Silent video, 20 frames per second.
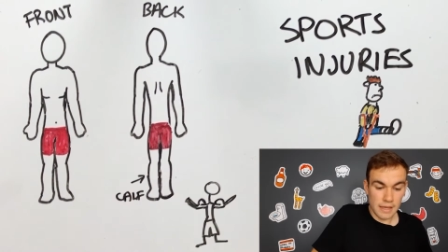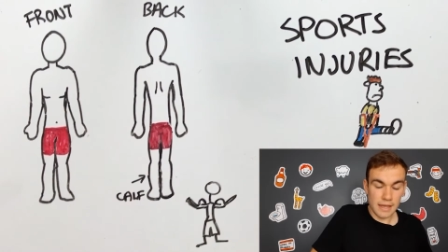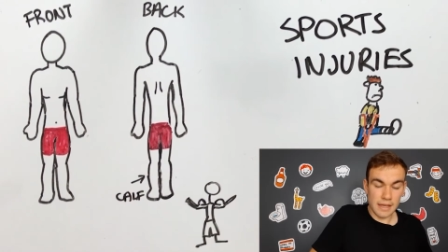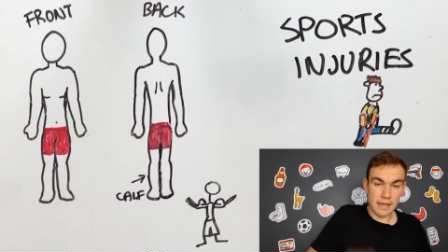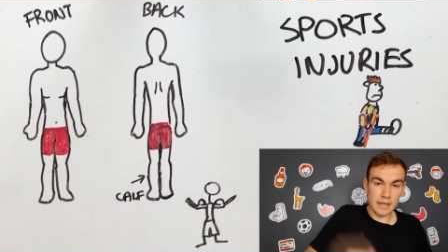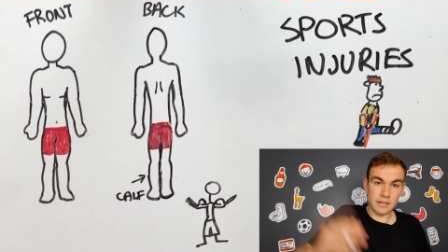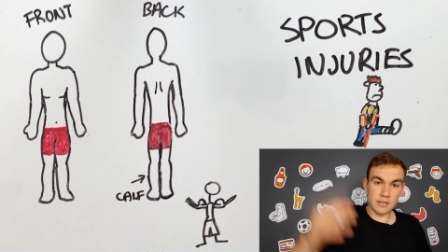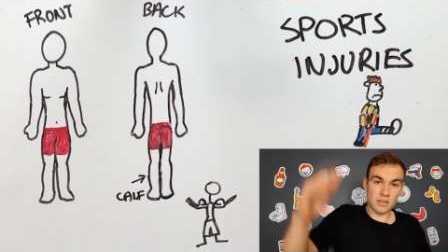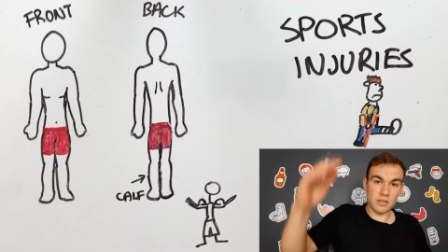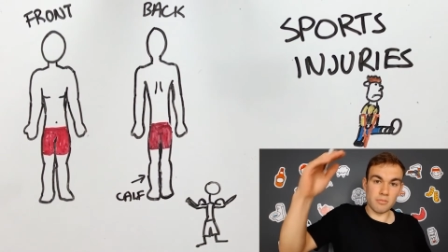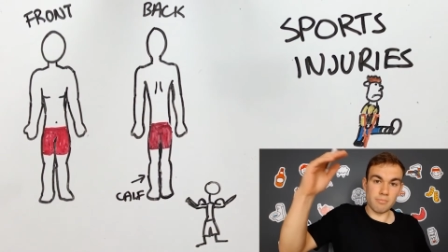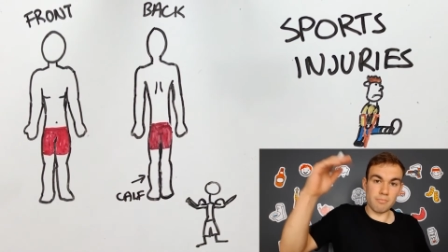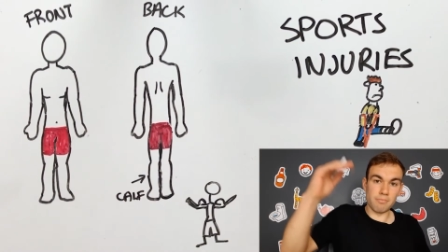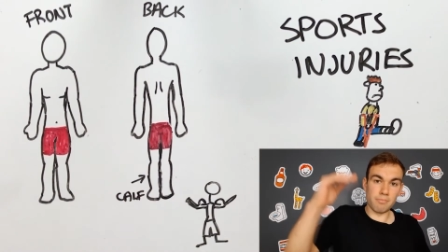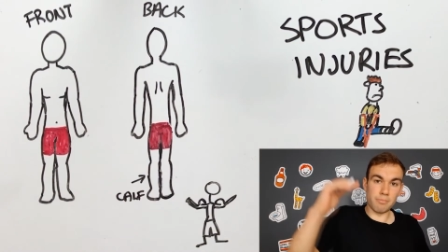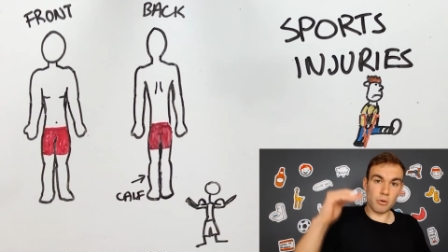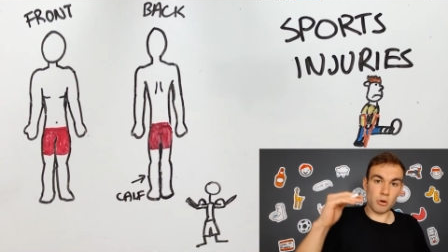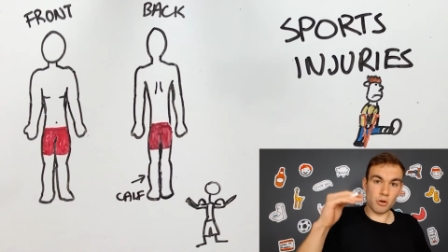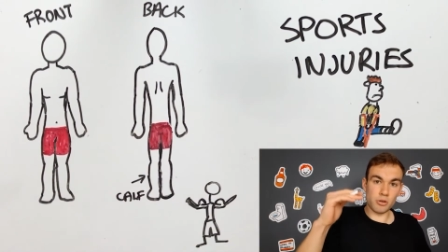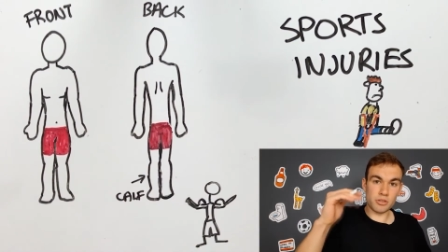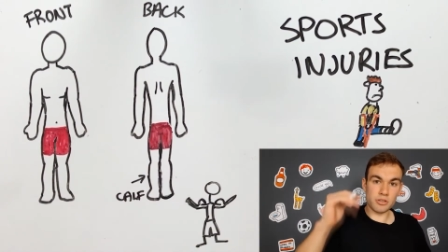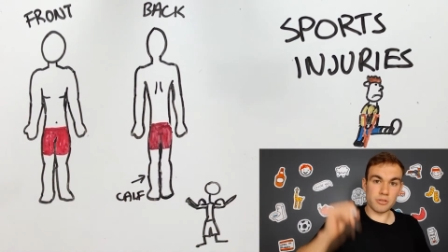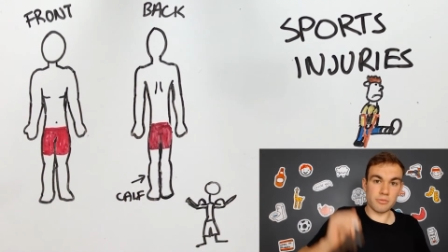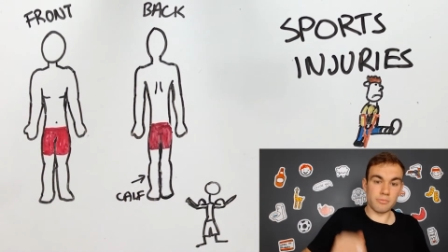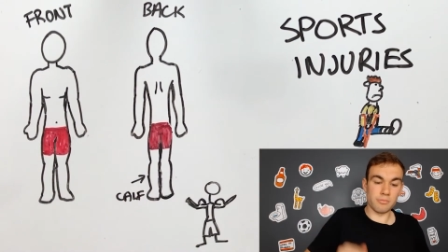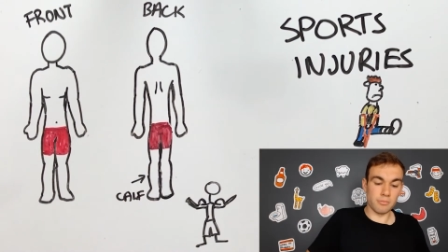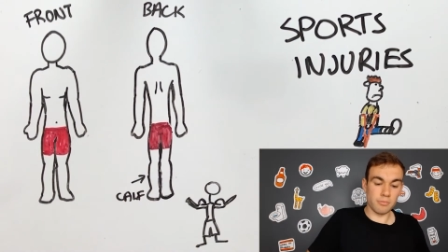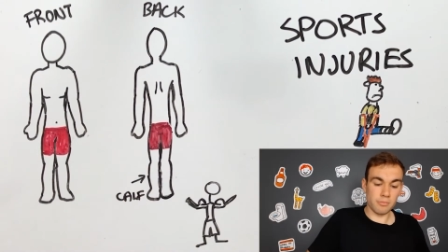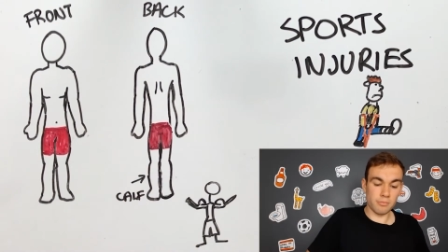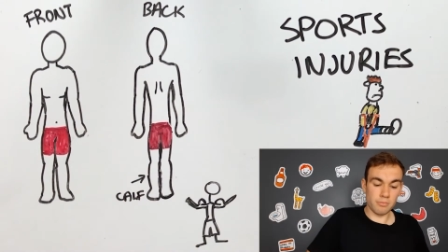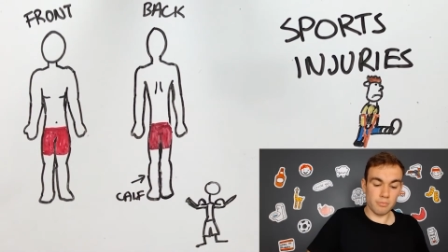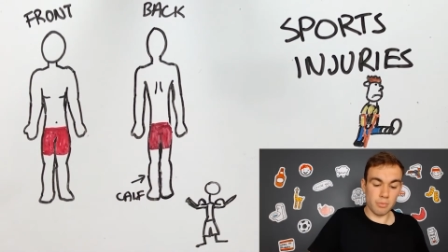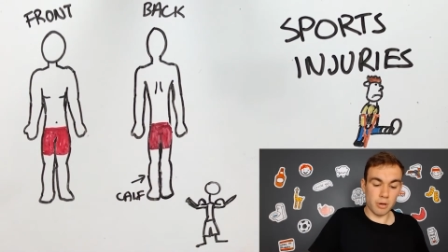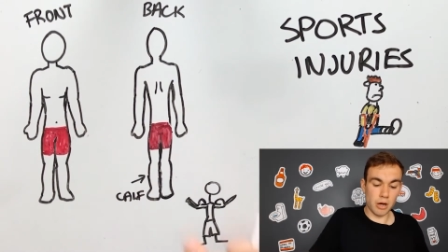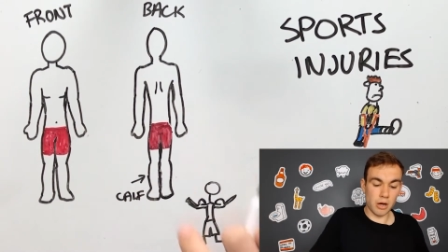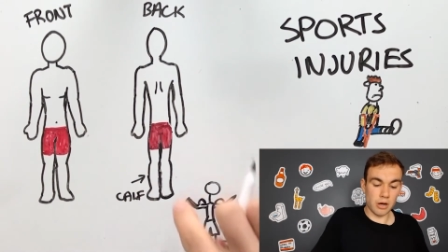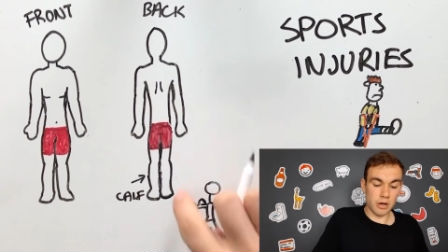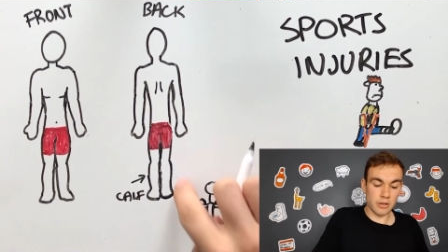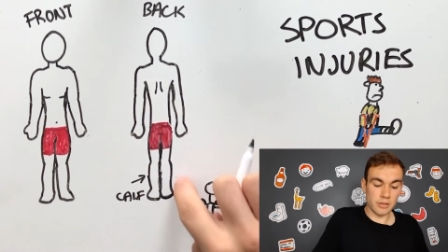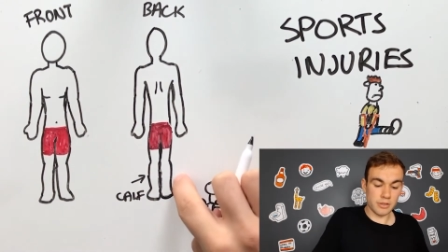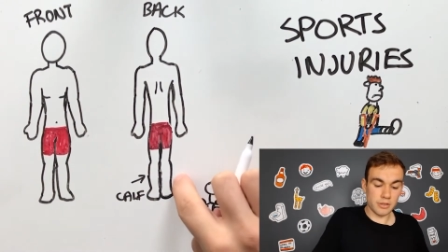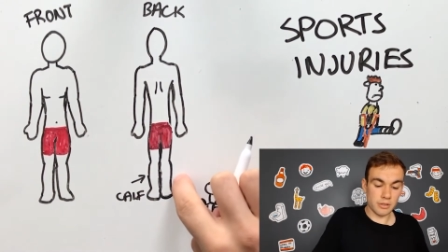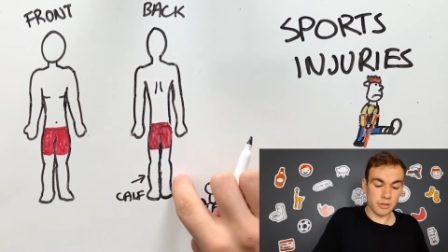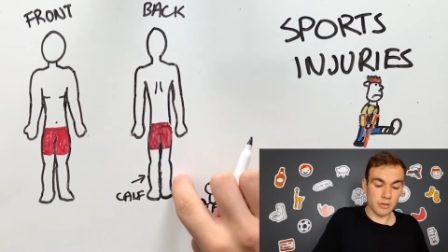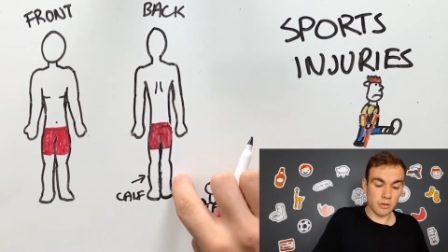is the bottom part